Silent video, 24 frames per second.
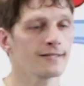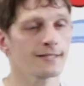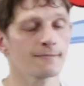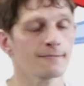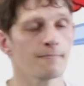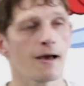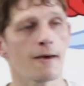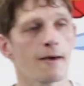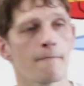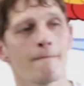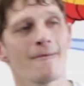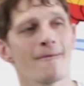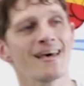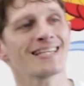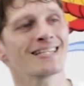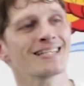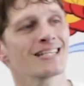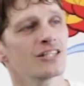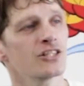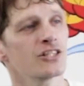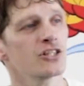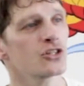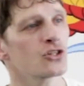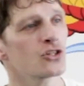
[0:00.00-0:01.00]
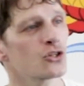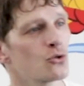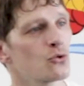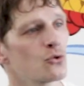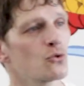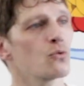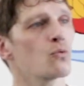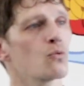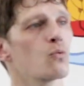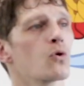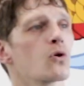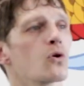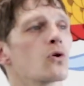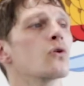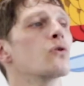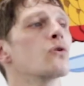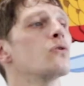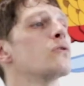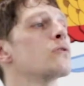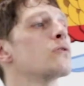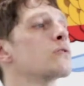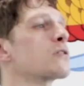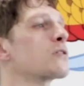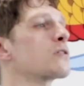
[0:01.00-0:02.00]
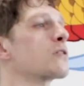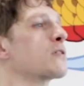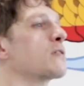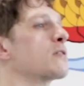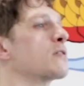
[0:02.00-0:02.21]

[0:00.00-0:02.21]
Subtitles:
is my message to the world.